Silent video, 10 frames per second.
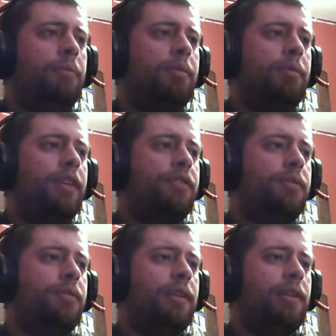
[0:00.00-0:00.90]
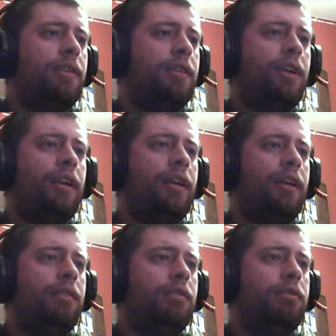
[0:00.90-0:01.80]
impressed with the
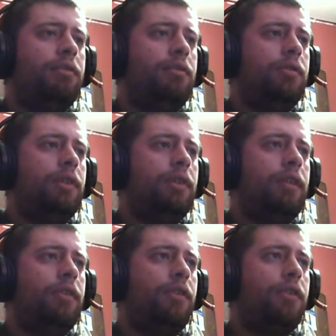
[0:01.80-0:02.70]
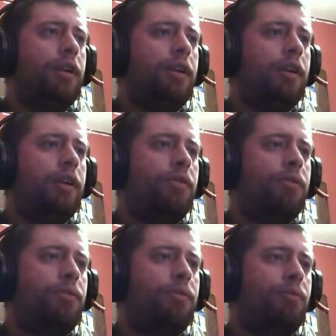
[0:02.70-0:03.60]
design, the level design. Like
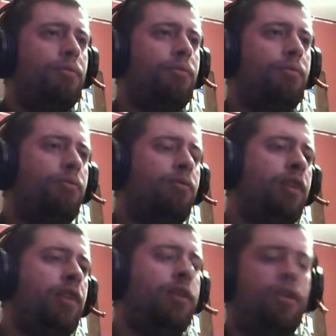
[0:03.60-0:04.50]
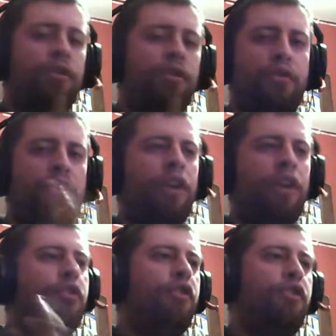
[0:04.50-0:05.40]
it's, like, you know, there just does
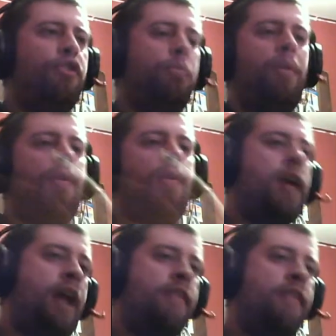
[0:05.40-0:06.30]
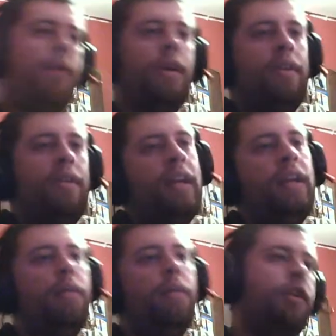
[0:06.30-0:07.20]
not stuff just put everywhere and
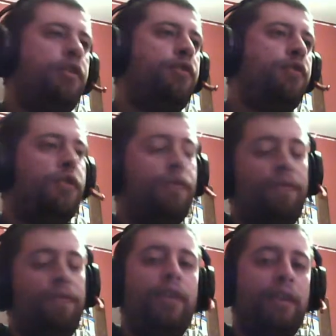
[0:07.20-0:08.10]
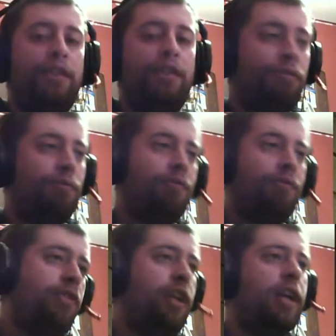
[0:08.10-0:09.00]
anywhere just for the fucking
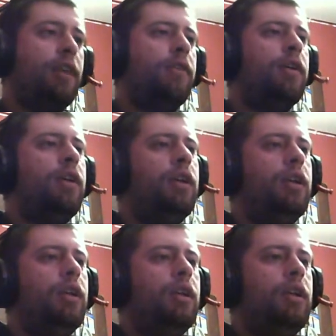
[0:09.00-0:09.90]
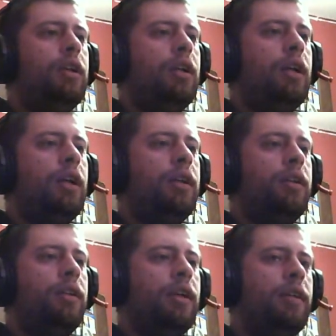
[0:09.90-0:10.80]
sake of it.
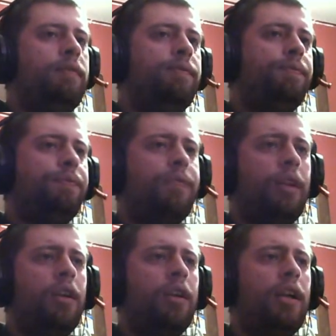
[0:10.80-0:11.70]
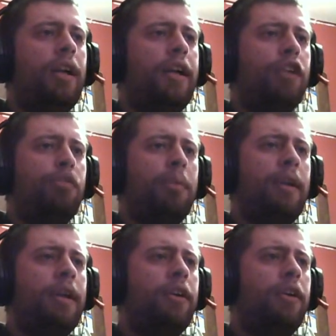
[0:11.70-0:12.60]
And you know, the lighting's
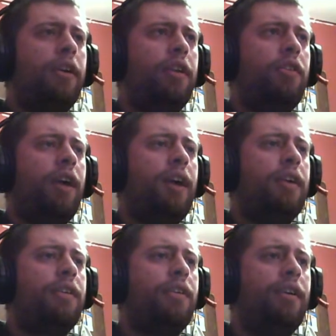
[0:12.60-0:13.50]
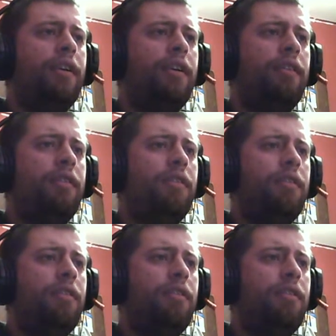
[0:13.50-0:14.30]
pretty good. It's hard to